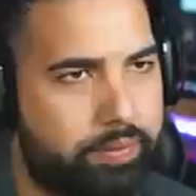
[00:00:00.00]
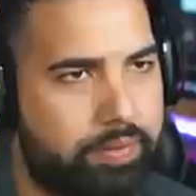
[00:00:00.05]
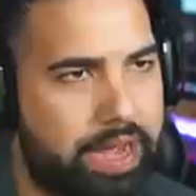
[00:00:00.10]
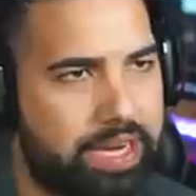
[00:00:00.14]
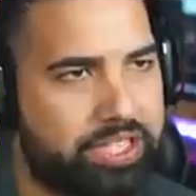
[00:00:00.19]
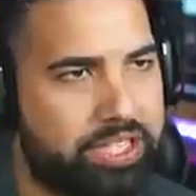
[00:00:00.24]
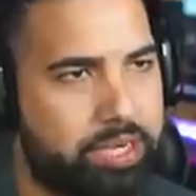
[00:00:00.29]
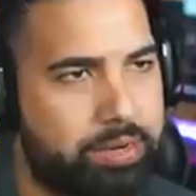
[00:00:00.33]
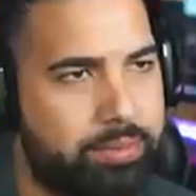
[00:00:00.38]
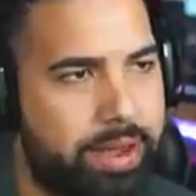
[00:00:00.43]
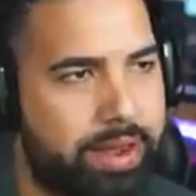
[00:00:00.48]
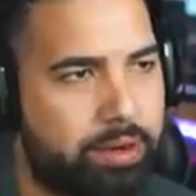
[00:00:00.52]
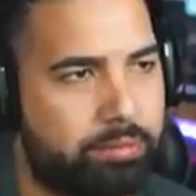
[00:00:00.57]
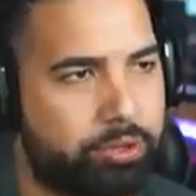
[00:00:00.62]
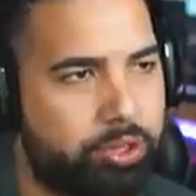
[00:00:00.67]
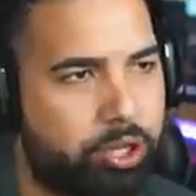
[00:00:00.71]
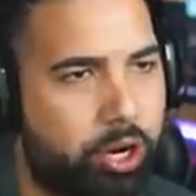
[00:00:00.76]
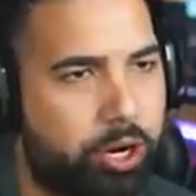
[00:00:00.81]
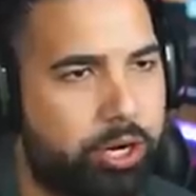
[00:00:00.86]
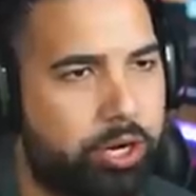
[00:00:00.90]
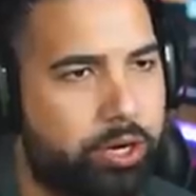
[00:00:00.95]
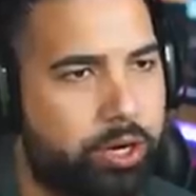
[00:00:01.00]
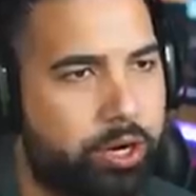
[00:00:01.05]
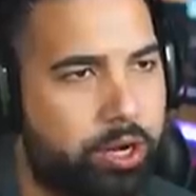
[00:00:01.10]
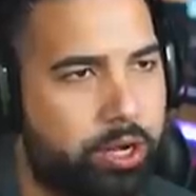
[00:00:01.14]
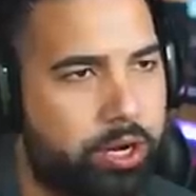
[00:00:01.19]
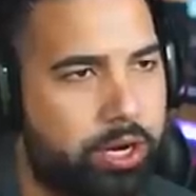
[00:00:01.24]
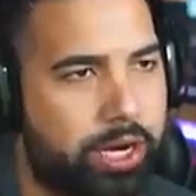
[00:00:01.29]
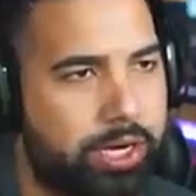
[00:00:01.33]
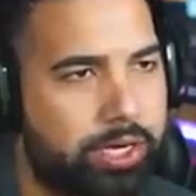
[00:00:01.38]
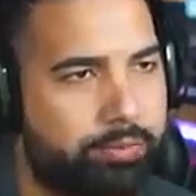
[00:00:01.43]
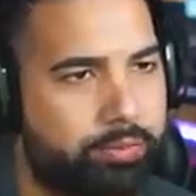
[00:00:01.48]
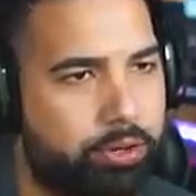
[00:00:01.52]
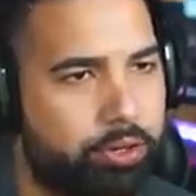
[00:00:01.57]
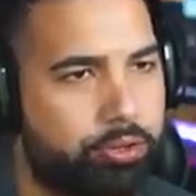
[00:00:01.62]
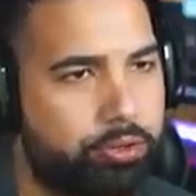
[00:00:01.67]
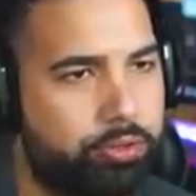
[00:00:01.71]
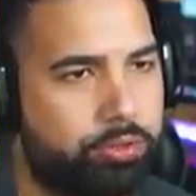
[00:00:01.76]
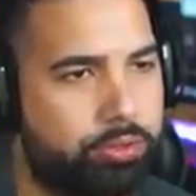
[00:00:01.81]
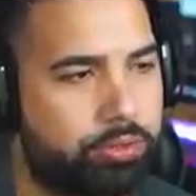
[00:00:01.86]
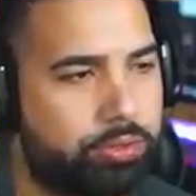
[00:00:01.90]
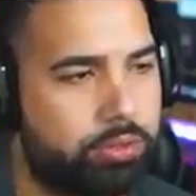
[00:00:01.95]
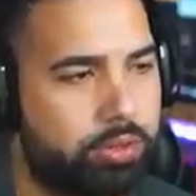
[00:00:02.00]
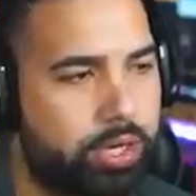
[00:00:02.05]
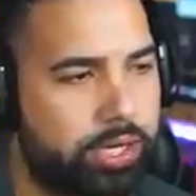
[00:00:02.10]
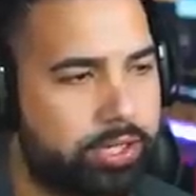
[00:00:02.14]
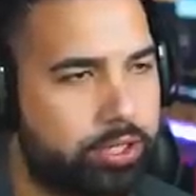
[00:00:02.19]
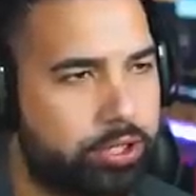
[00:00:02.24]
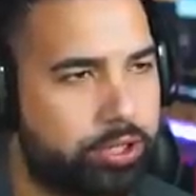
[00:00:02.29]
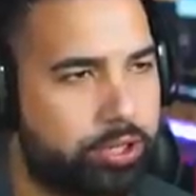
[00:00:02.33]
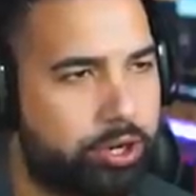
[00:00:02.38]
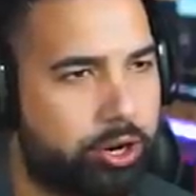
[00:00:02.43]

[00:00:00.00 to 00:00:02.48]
They've actually made them darker, huh? Like blue. Like they're